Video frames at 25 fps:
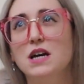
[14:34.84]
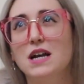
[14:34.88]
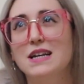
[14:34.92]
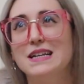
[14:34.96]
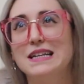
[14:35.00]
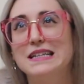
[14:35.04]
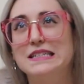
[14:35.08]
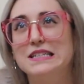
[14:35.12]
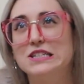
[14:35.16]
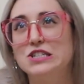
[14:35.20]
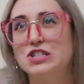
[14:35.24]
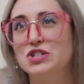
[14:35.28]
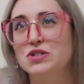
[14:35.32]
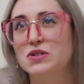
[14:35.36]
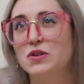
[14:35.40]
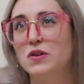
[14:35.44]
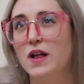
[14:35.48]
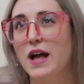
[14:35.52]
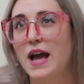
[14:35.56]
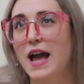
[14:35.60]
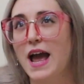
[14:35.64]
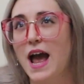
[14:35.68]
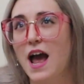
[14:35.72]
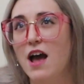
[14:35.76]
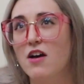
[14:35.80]
an
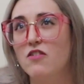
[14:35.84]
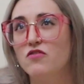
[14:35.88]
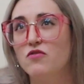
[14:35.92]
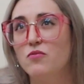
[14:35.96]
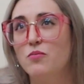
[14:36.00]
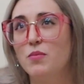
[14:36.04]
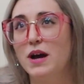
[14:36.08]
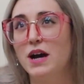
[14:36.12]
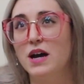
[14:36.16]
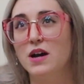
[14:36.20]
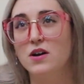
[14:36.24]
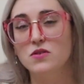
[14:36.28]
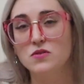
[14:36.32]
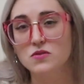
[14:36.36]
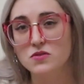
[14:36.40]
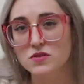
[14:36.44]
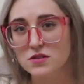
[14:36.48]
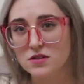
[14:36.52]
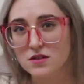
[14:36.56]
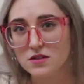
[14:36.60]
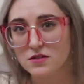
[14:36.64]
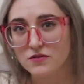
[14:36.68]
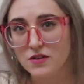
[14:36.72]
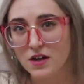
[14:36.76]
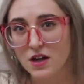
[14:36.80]
additional half pound
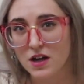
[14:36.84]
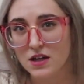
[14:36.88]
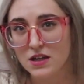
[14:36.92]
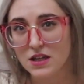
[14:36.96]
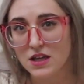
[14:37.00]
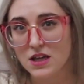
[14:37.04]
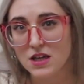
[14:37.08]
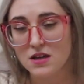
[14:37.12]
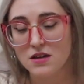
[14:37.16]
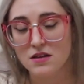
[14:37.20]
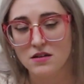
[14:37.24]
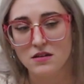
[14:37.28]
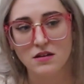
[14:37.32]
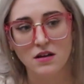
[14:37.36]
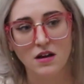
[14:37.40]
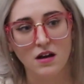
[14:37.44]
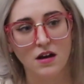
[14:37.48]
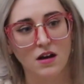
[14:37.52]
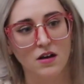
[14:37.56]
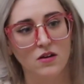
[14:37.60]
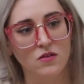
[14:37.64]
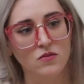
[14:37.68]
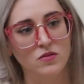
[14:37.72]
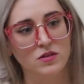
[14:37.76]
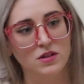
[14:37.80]
of honey
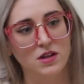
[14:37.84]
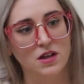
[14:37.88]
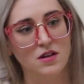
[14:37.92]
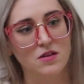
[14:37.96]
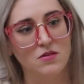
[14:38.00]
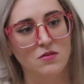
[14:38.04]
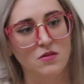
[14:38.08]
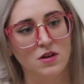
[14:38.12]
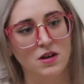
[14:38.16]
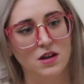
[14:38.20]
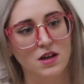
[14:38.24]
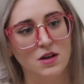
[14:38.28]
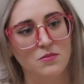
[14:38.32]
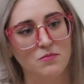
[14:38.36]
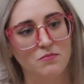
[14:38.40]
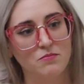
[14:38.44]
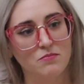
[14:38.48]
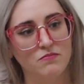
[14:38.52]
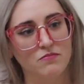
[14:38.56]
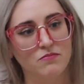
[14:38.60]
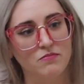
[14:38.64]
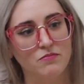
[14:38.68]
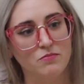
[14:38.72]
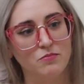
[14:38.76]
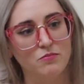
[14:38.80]
when I
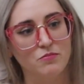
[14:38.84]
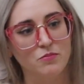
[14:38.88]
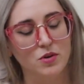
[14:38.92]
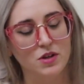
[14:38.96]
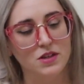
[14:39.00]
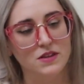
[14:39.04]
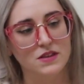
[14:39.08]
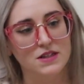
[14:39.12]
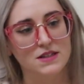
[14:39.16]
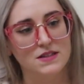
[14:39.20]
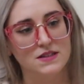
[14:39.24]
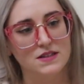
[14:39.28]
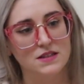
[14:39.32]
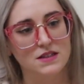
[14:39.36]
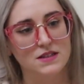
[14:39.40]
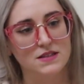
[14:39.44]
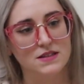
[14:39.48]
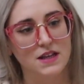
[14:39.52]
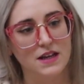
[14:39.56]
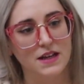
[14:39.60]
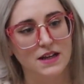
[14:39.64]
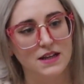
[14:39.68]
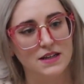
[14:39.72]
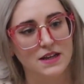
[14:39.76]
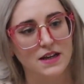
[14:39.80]
put this into
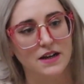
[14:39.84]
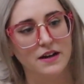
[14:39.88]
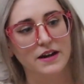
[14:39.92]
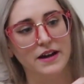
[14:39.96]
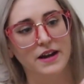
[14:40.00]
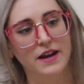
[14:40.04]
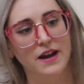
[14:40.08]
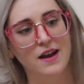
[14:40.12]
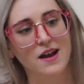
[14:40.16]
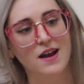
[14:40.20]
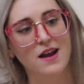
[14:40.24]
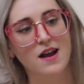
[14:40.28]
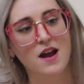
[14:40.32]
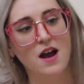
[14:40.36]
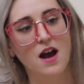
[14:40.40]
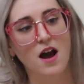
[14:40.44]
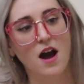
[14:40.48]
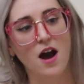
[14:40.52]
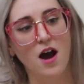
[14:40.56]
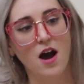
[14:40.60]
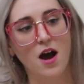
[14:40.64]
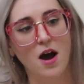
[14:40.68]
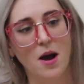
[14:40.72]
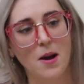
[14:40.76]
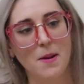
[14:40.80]
secondary.
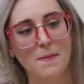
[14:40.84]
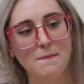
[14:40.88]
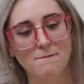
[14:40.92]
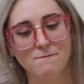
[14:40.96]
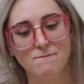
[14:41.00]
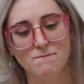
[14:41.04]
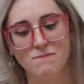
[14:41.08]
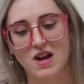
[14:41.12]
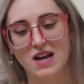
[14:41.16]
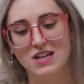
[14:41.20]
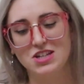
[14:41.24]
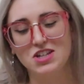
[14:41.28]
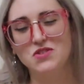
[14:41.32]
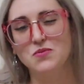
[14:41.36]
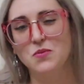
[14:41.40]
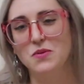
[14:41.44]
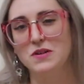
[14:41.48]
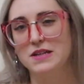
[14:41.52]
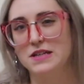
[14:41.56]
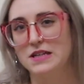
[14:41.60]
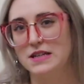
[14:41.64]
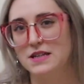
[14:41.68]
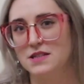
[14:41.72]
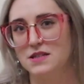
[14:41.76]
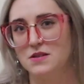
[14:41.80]
I just
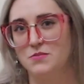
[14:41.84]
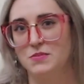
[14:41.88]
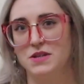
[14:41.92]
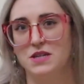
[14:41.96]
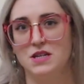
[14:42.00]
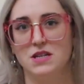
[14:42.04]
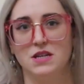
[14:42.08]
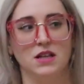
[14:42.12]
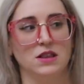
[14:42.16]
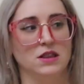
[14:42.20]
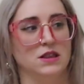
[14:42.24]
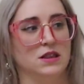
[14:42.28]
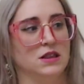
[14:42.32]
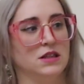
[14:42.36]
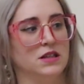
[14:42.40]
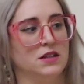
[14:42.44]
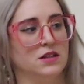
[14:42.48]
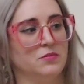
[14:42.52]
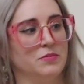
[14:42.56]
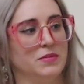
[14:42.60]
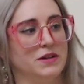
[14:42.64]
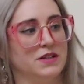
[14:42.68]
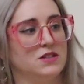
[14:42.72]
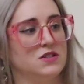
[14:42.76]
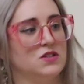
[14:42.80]
wanted it to be a
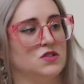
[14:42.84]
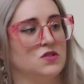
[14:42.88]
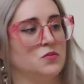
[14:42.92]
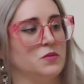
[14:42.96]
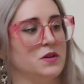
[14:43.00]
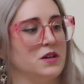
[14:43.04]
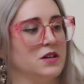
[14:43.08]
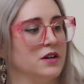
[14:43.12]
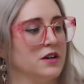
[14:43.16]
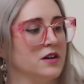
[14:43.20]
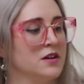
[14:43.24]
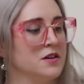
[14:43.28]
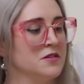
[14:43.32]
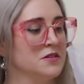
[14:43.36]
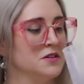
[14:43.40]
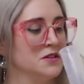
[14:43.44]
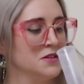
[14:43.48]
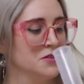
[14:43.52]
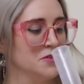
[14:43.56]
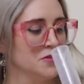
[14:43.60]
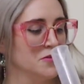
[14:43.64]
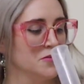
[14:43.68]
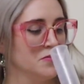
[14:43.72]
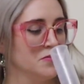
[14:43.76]
little bit sweeter.